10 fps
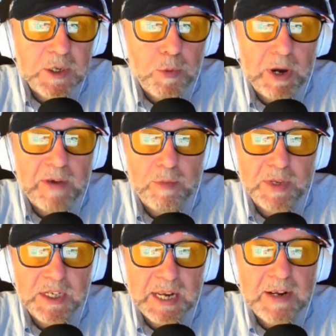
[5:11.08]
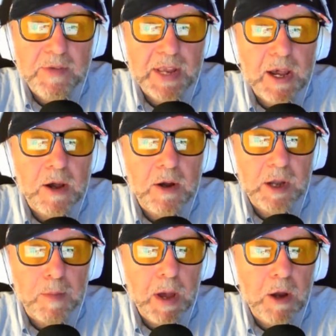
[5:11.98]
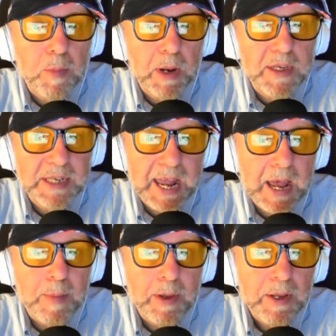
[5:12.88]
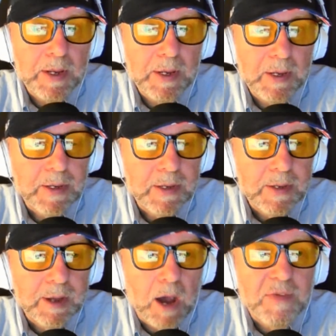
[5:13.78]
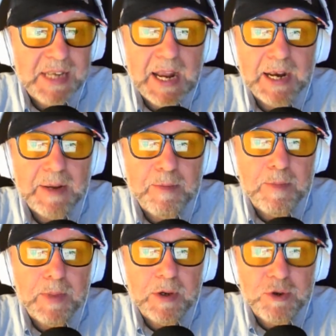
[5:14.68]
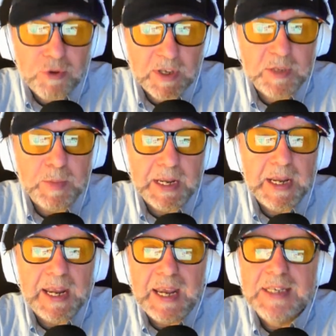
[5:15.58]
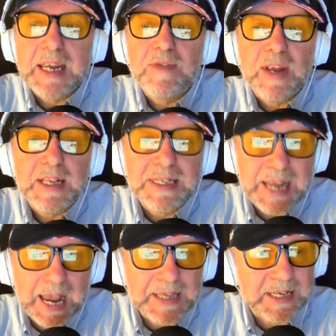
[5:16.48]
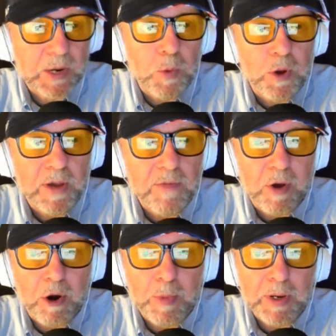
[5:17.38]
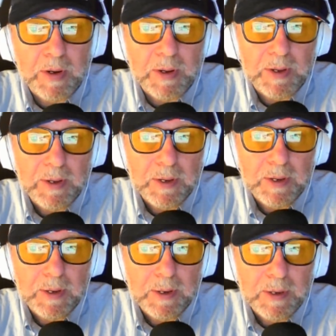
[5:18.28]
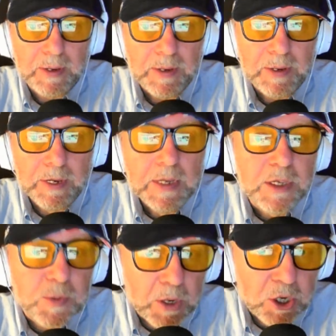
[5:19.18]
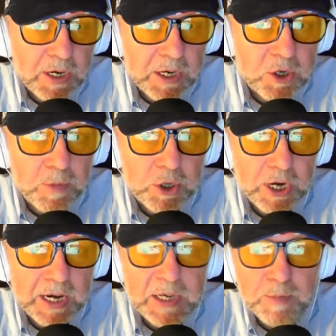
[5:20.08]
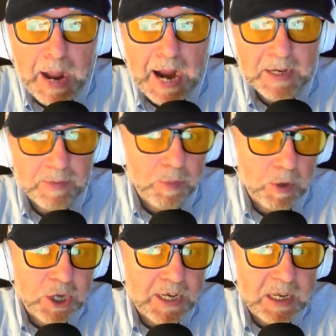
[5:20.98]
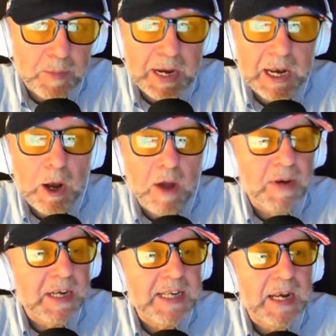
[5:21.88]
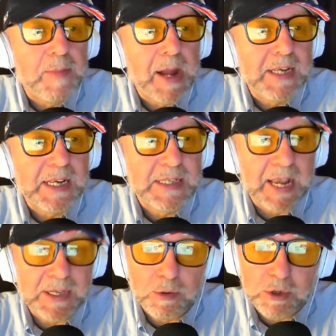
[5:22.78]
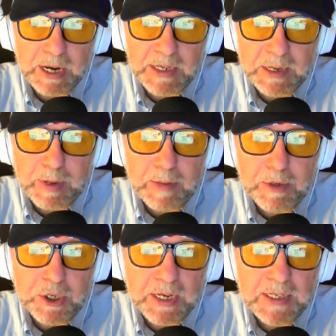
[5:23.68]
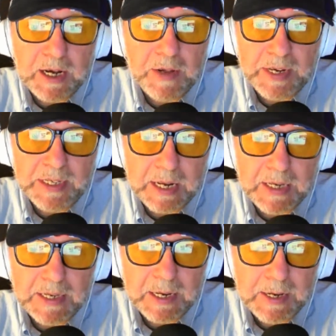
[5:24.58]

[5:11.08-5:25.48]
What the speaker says: The machine is operated from a state-of-the-art Command Plus cab. I've sat in it, and trust me, it is a fantastic work environment. The special edition machine is backed by JCB LiveLink Telematics, as all JCB machines are these days.